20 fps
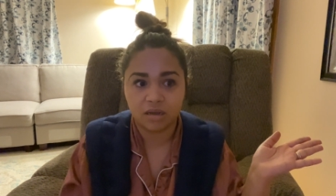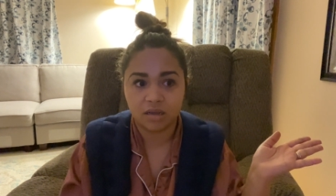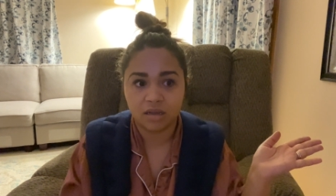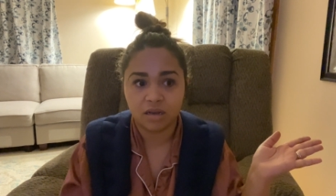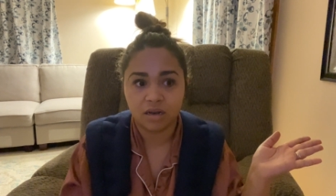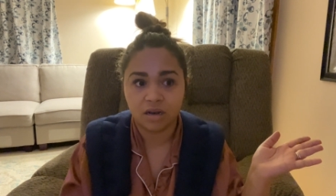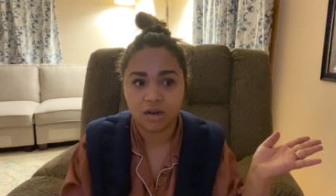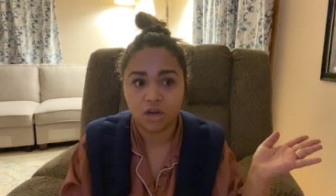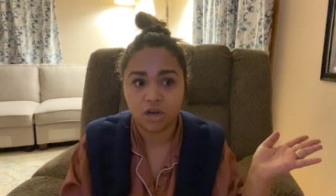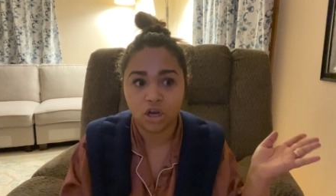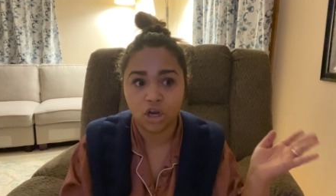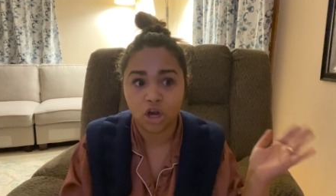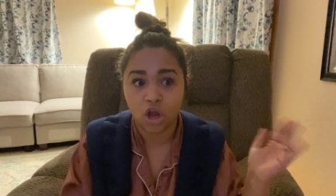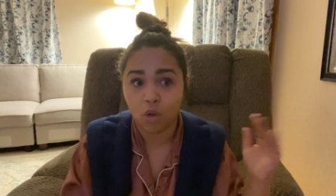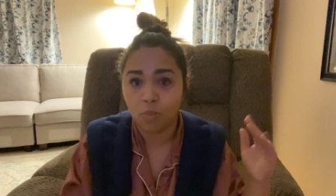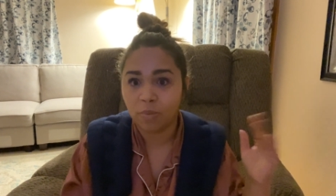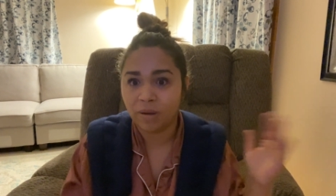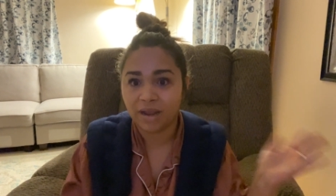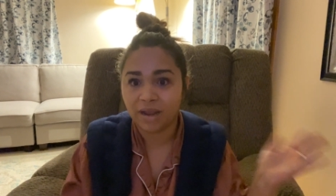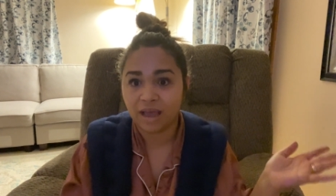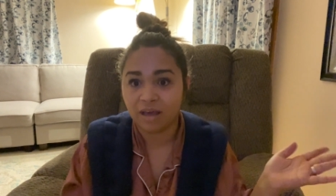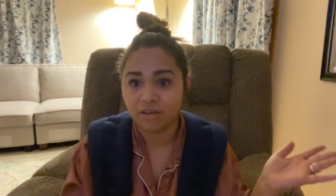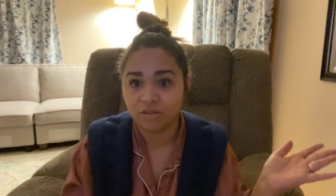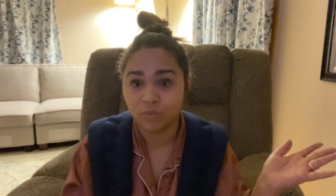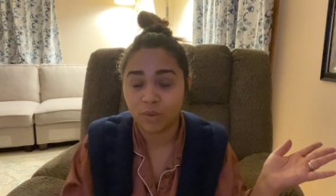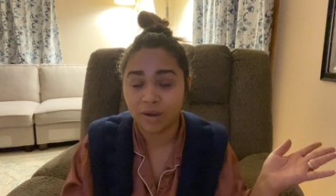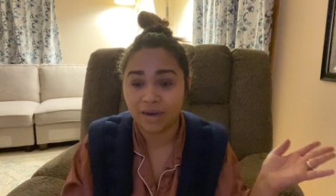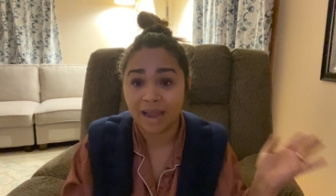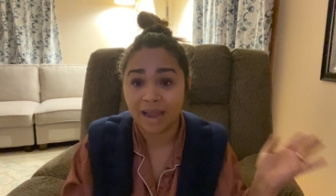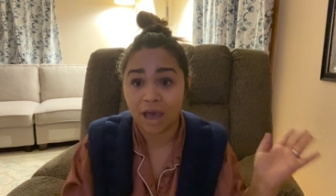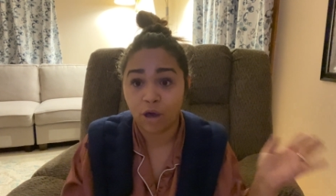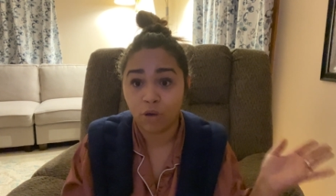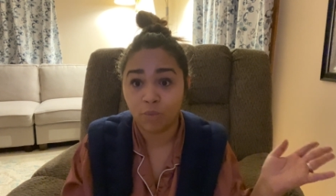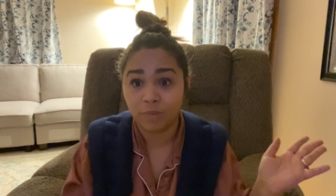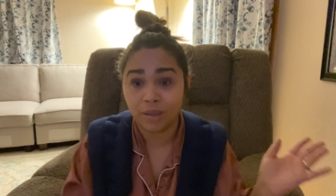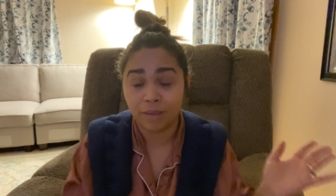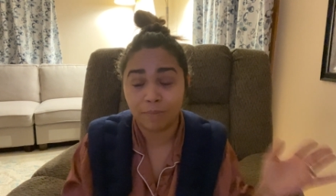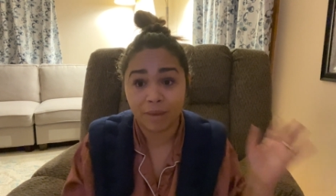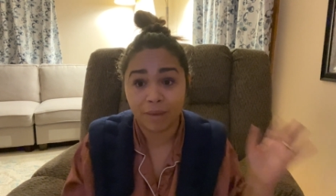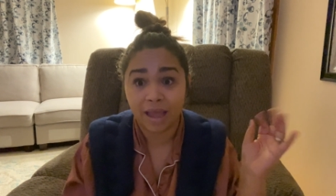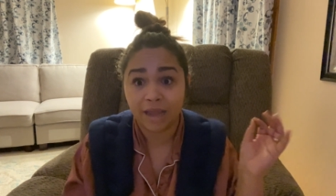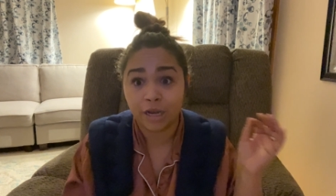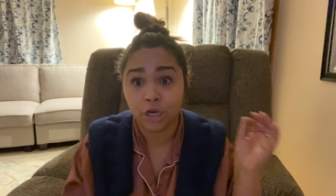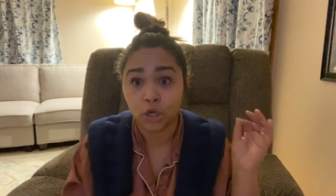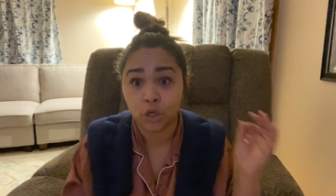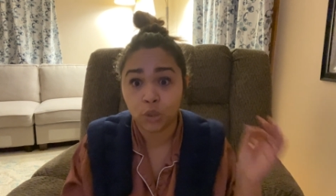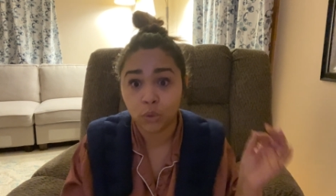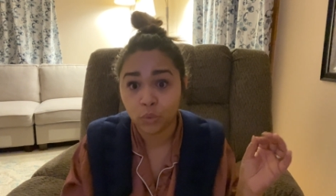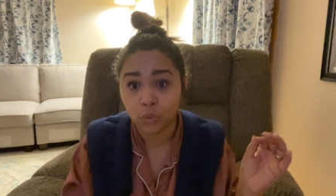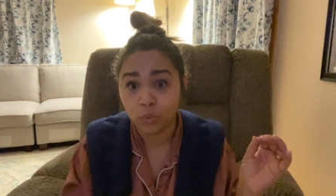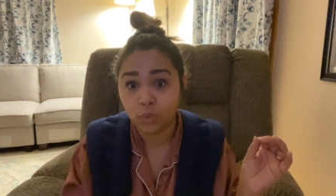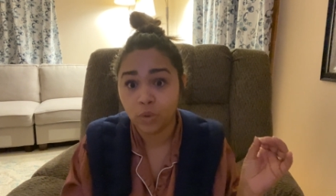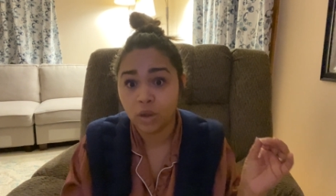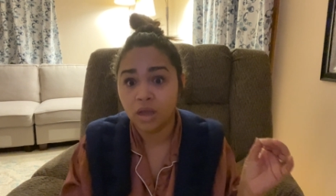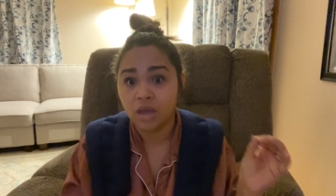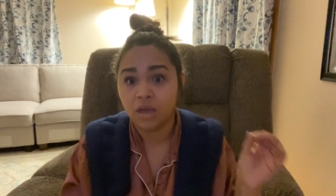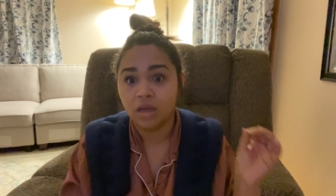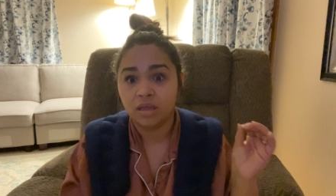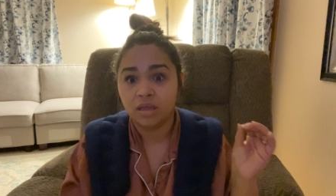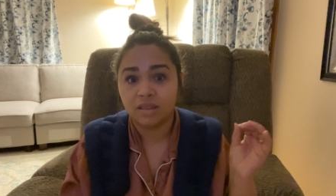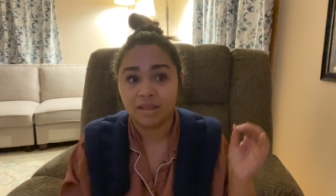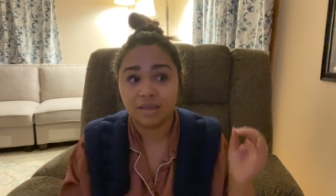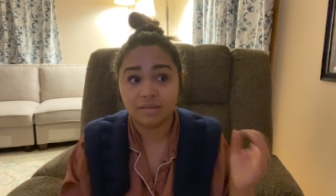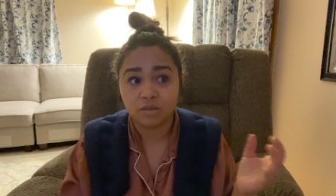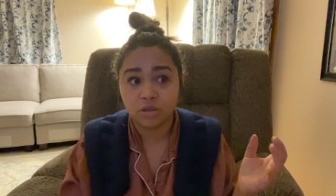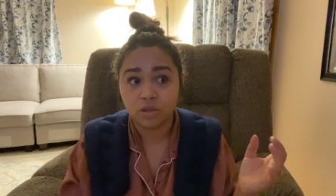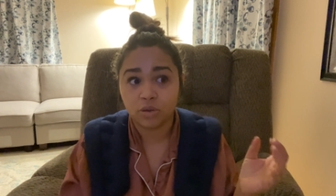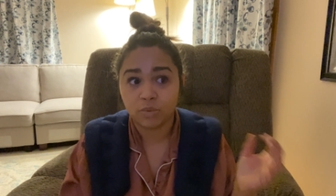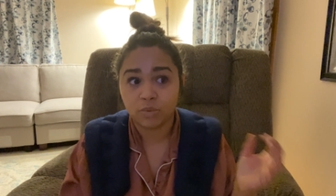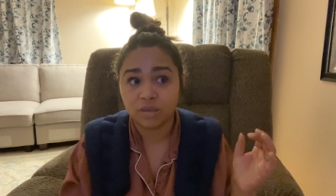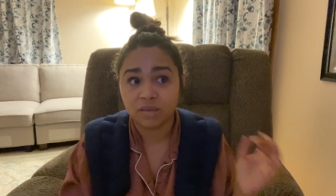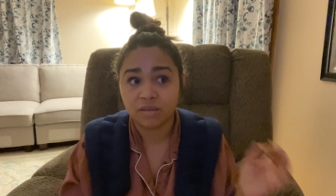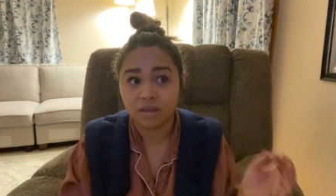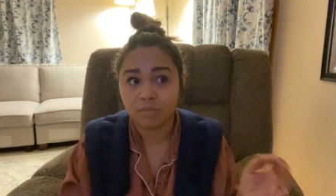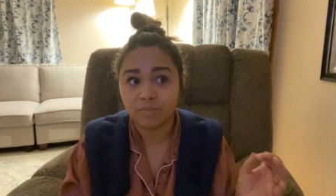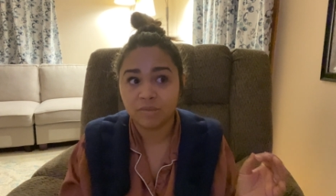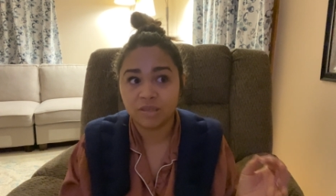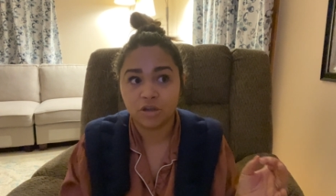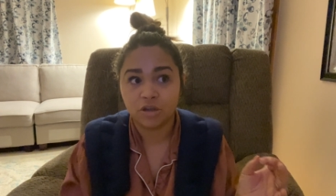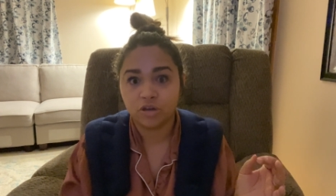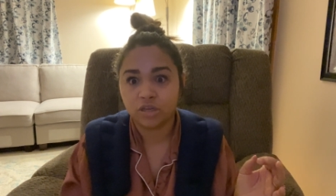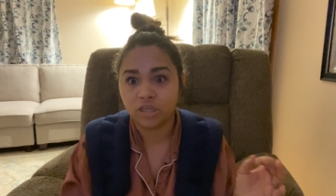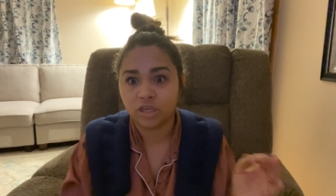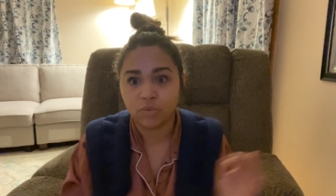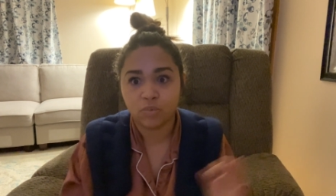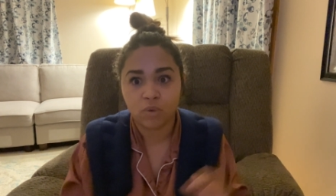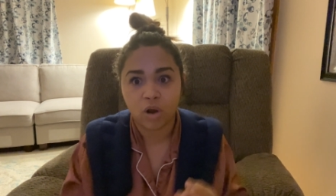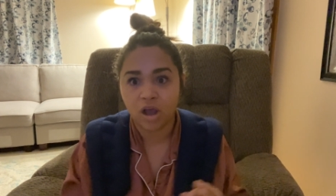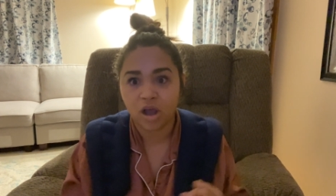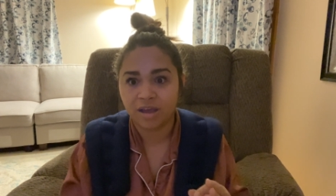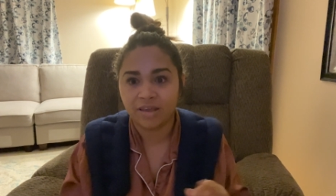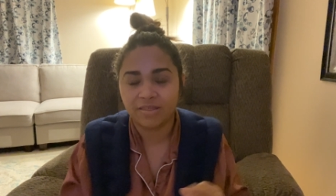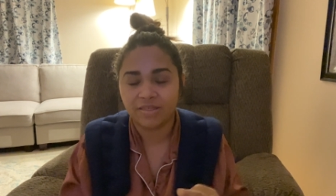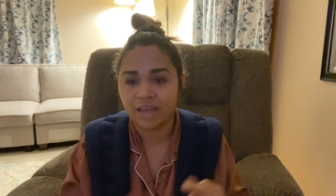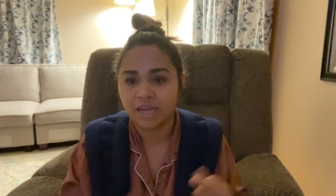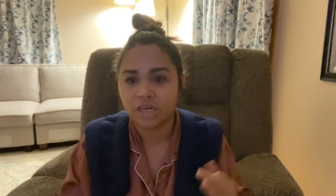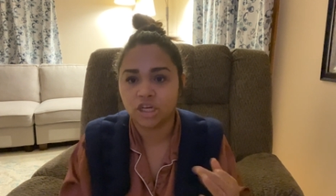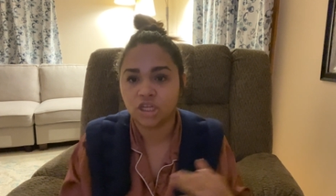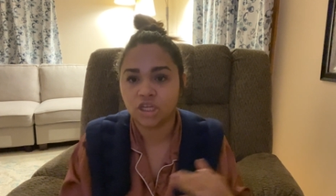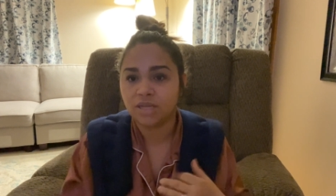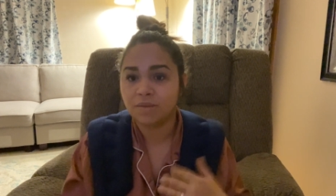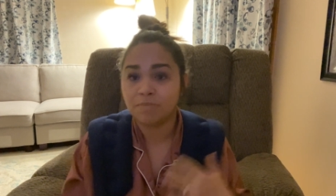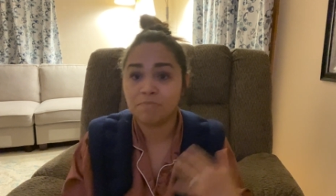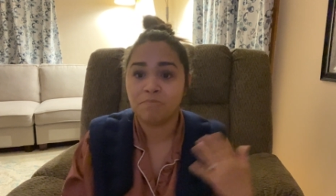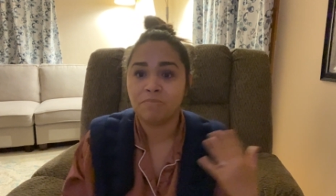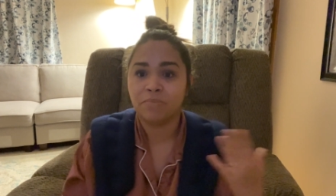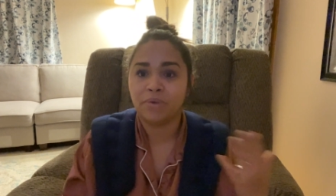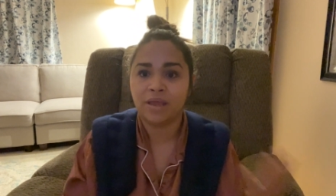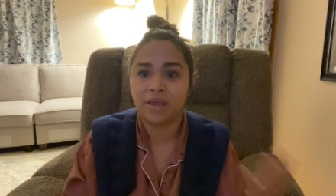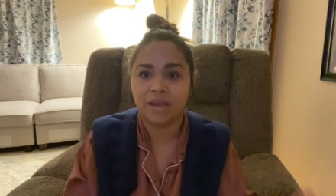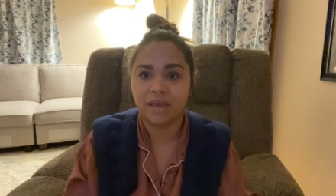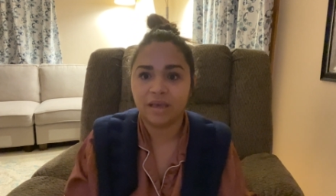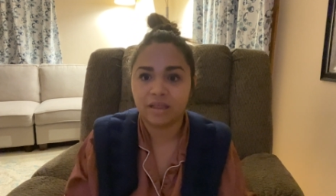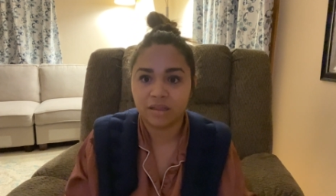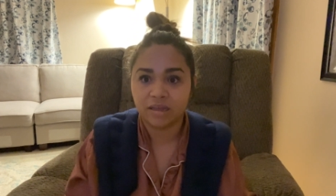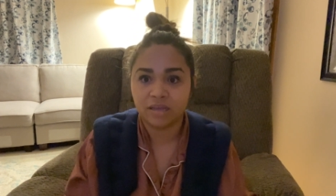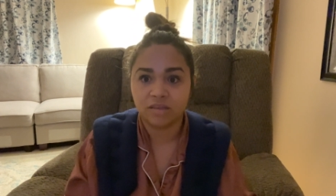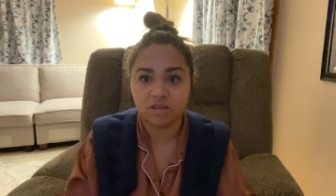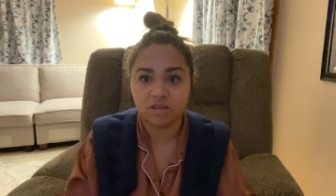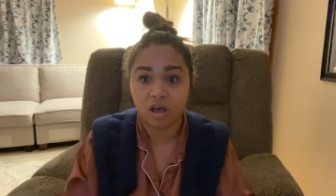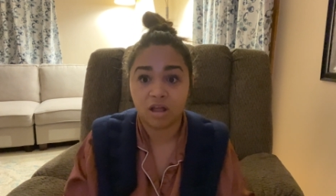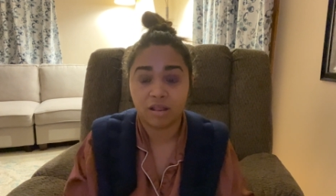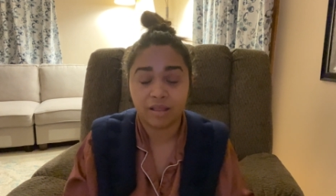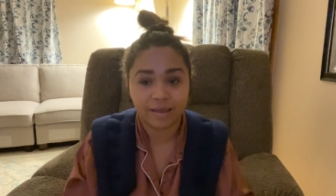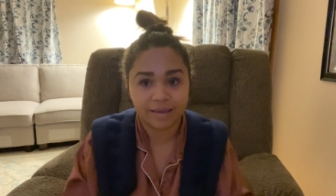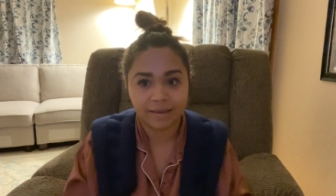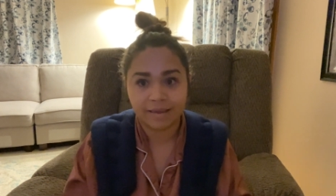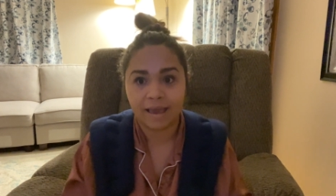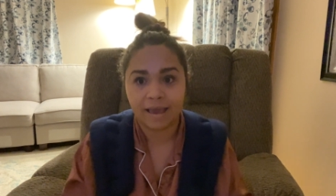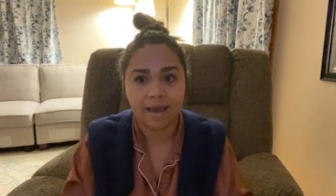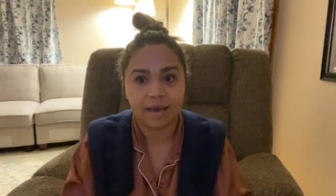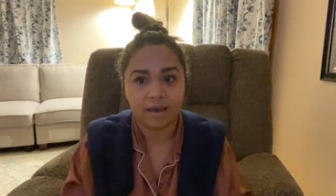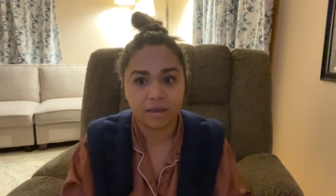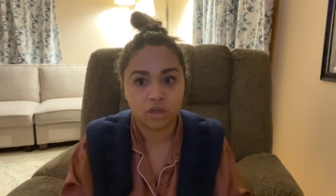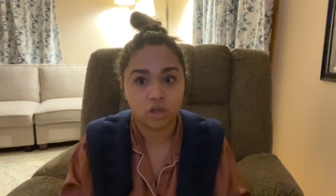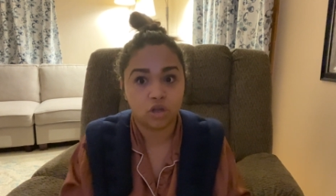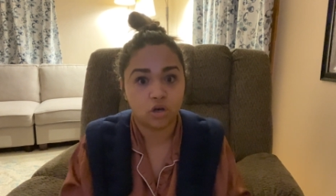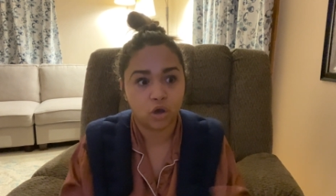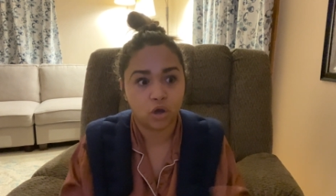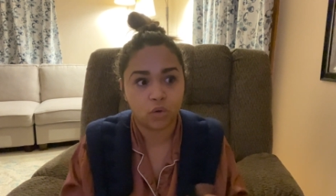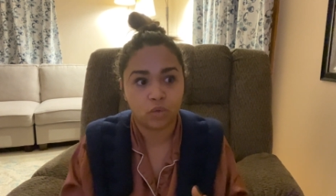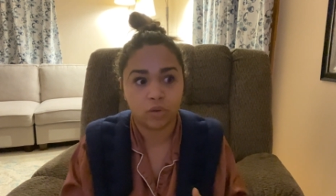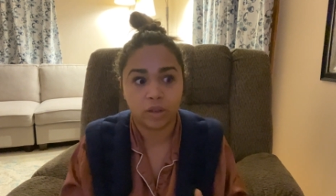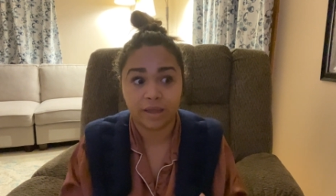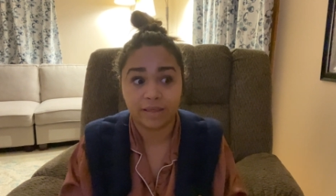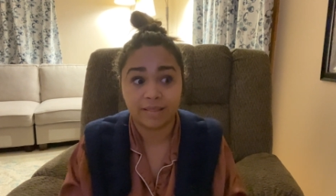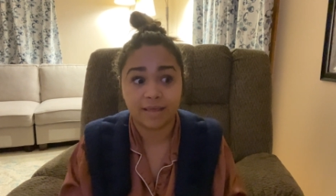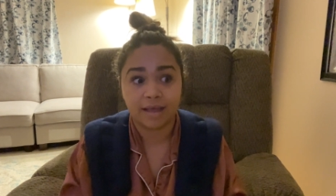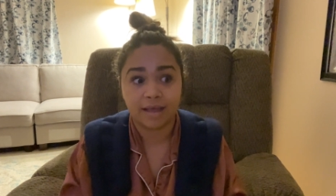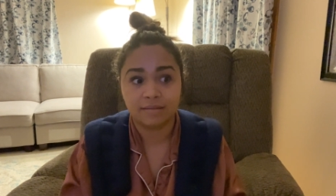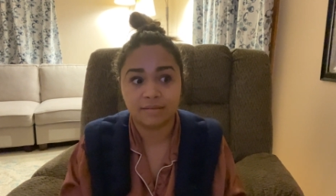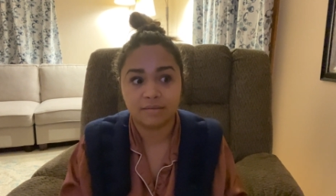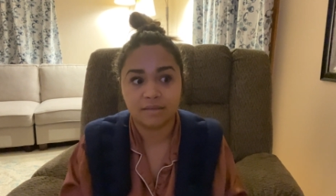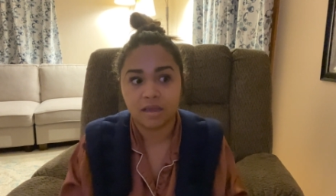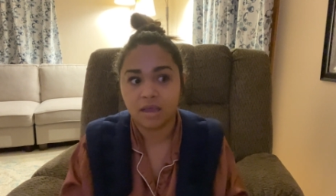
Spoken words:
nobody else wanted to help me, but I knew that so there was something seriously wrong, and they just immediately saw like, yeah, you know, like that's,